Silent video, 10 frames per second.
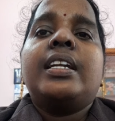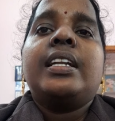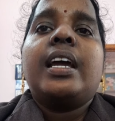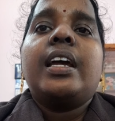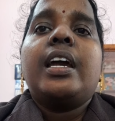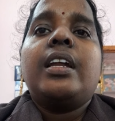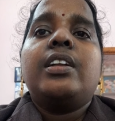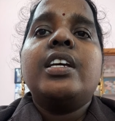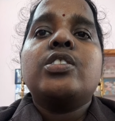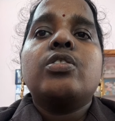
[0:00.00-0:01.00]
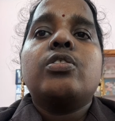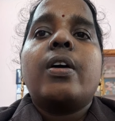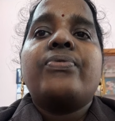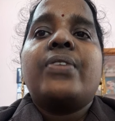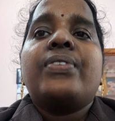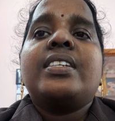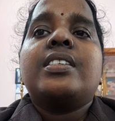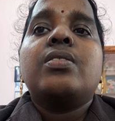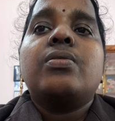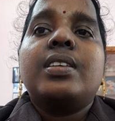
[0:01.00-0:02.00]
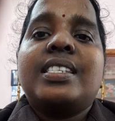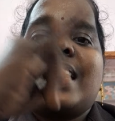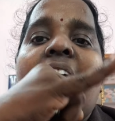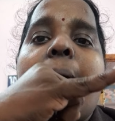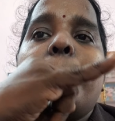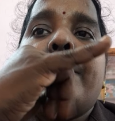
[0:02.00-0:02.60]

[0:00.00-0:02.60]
The desktop effects include snap,